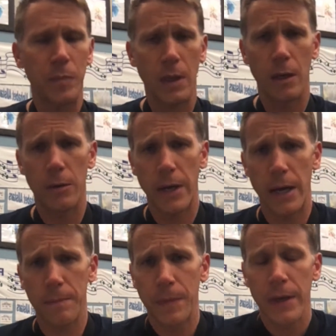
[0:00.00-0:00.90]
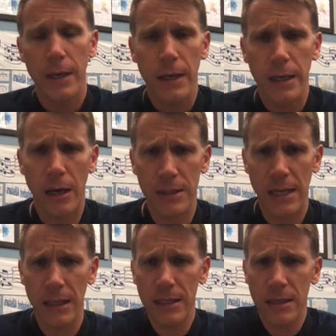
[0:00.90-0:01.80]
Okay, now as I
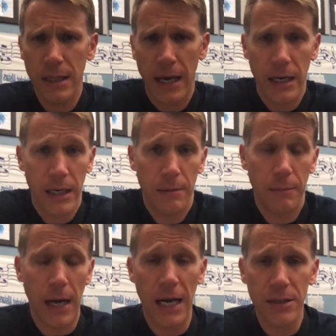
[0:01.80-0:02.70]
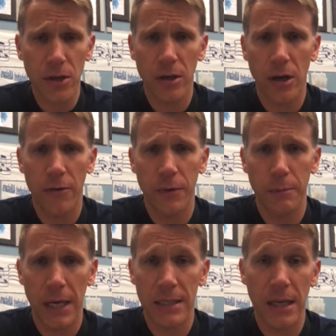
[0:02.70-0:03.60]
listened to that, again, I started off and my
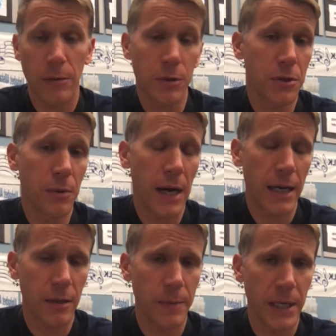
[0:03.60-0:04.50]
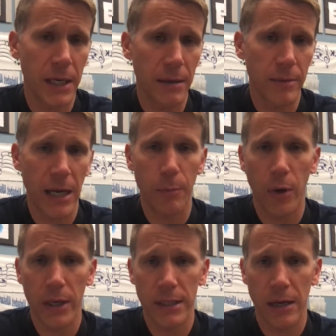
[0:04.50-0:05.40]
sound was too high at the beginning, and then I brought it
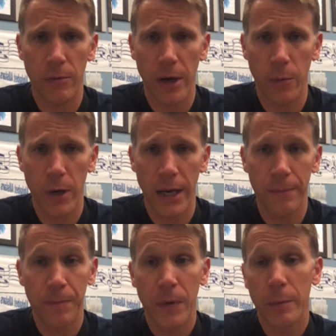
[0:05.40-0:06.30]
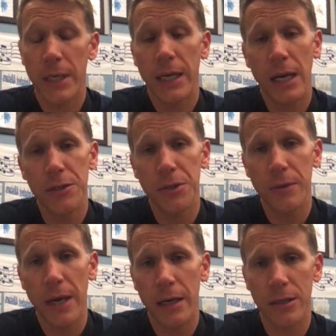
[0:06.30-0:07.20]
down right away, but can I do that
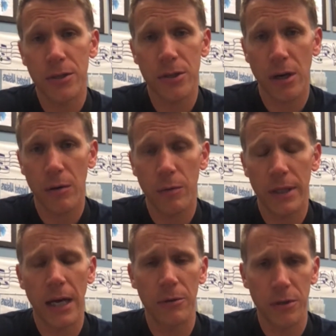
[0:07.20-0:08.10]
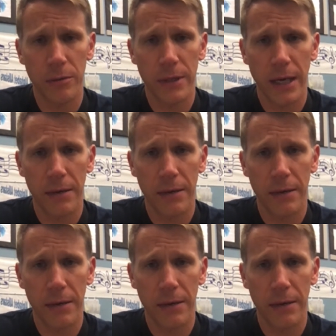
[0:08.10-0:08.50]
and start without doing that?